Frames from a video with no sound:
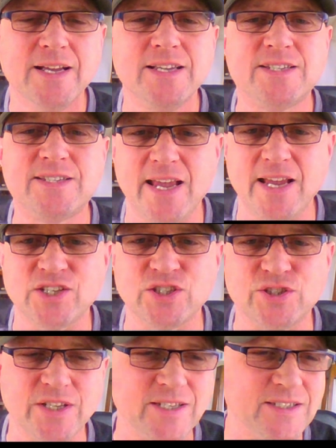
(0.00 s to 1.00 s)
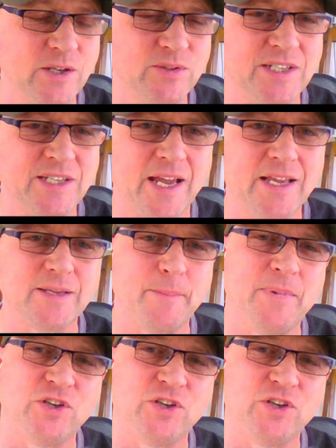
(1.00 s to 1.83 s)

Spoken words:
section to the Celtic end,